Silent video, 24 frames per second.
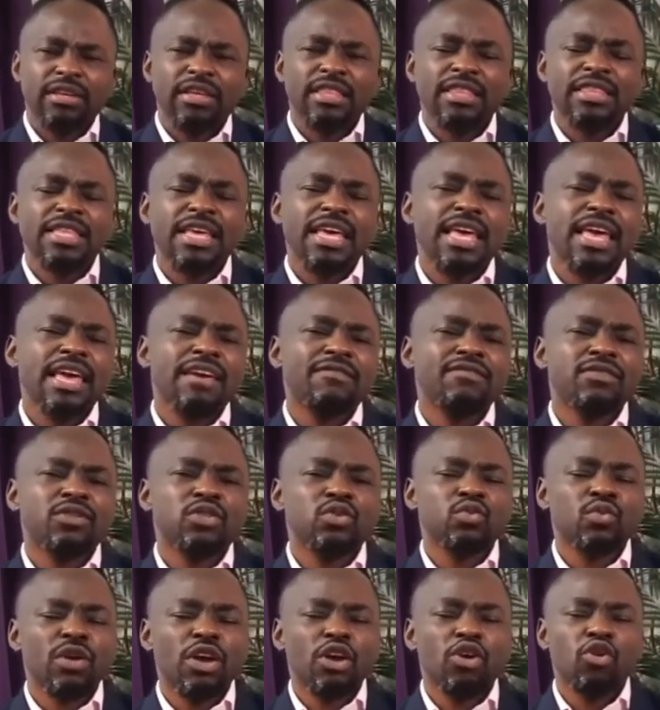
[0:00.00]
the
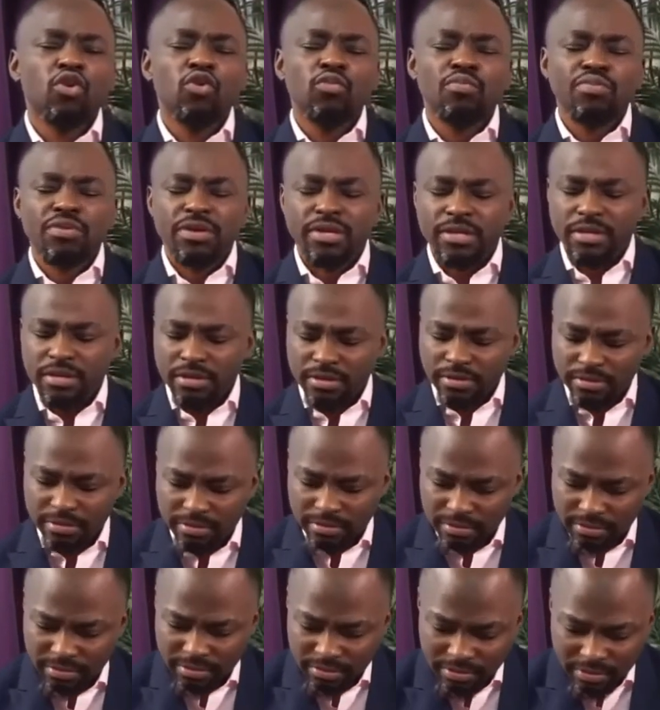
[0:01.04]
heavens were open.
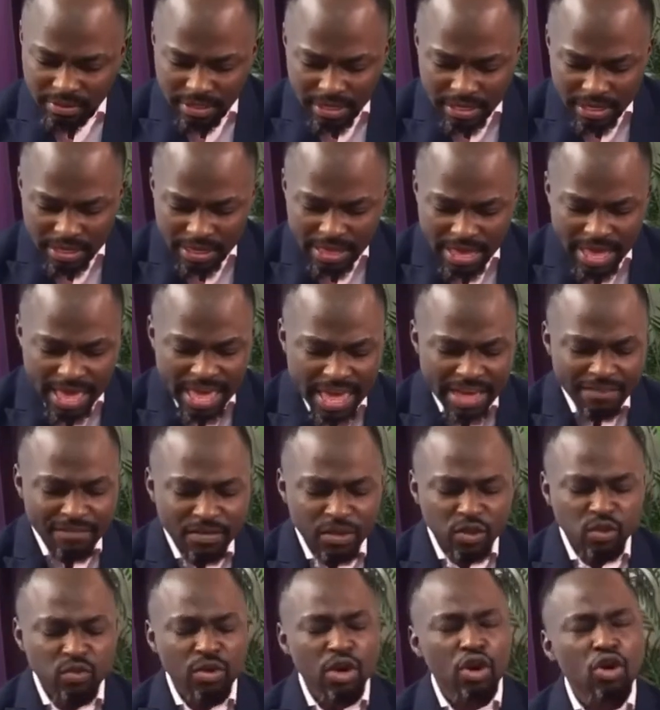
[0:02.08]
The
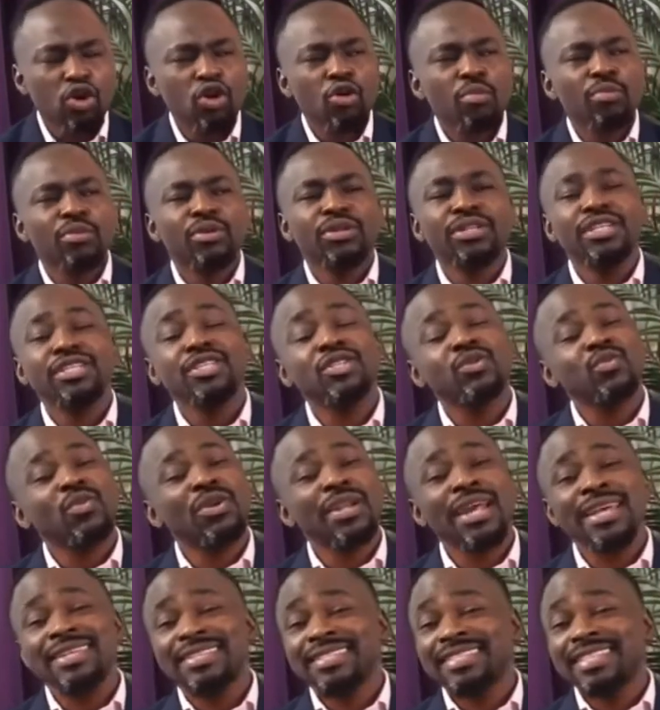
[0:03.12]
heavens were open. This is
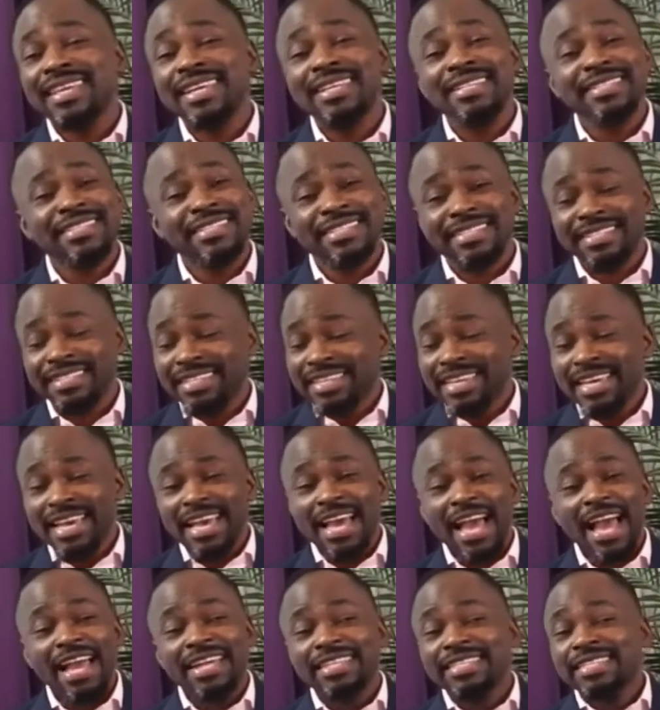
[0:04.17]
what I sense.
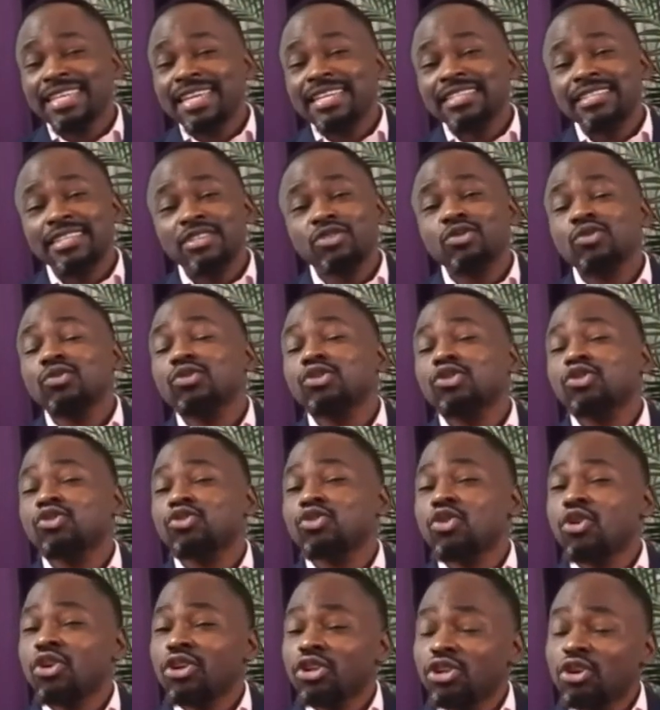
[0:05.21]
I sense this so
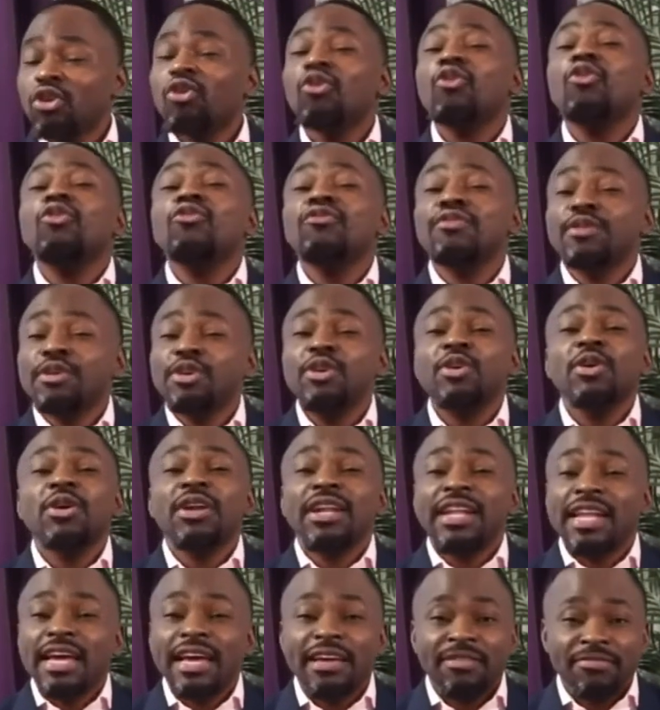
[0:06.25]
strongly over your
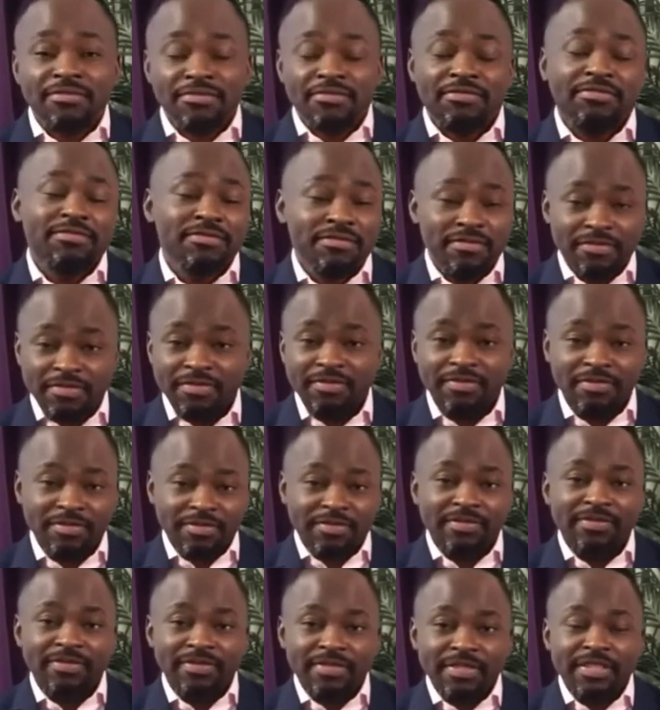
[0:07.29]
life.
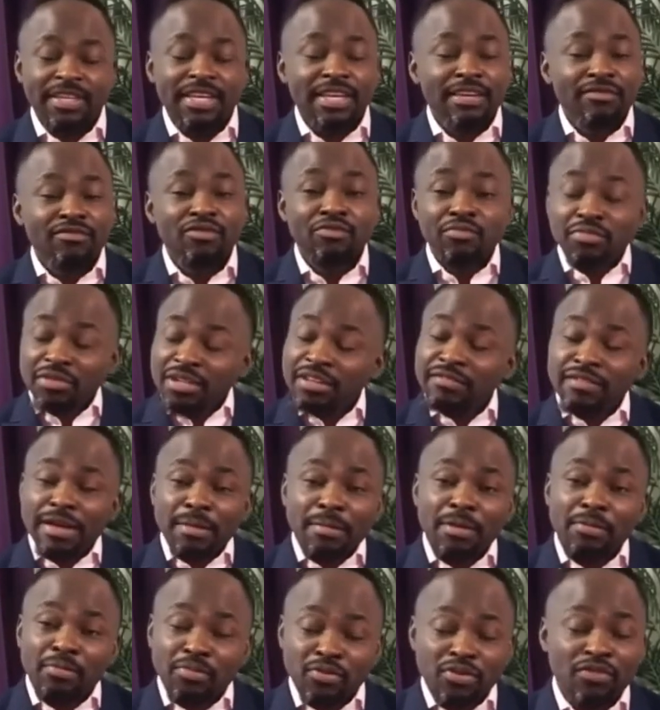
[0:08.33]
Amen. If you believe
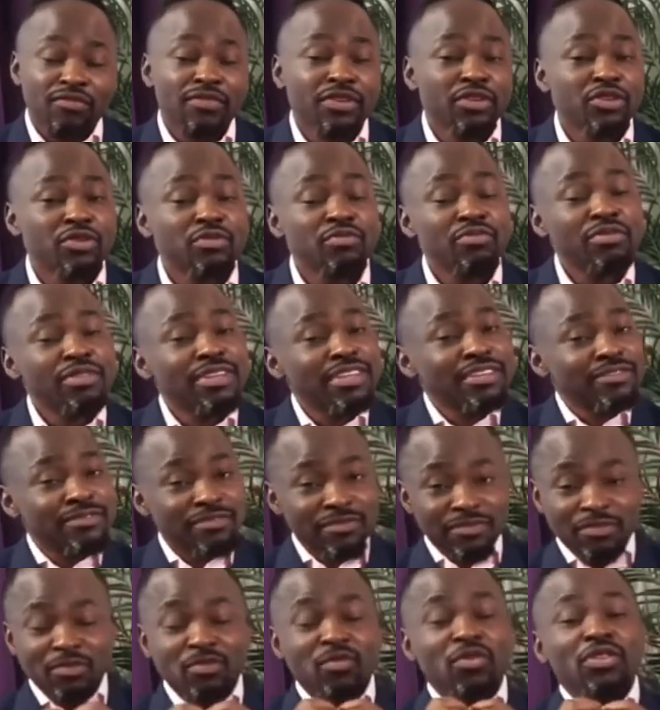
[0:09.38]
I'm a prophet, you
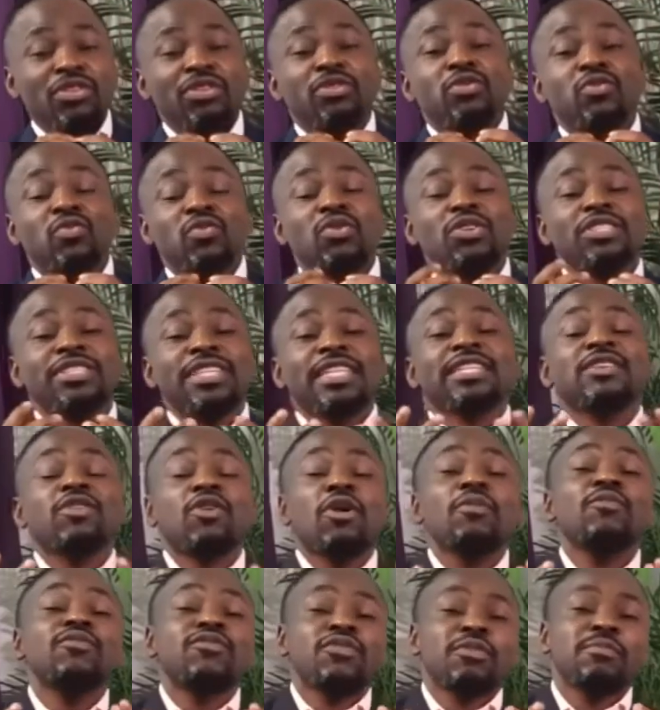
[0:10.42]
believe what the words that
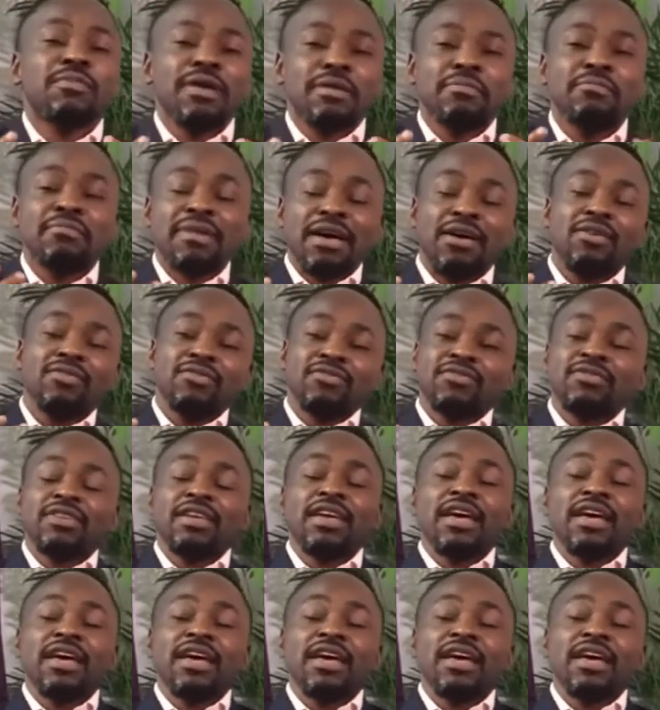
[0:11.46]
come from my mouth.